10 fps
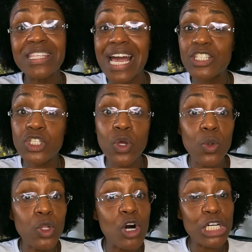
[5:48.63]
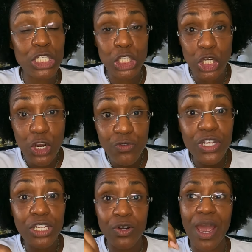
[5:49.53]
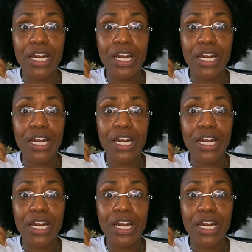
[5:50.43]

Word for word: that's no longer serving you.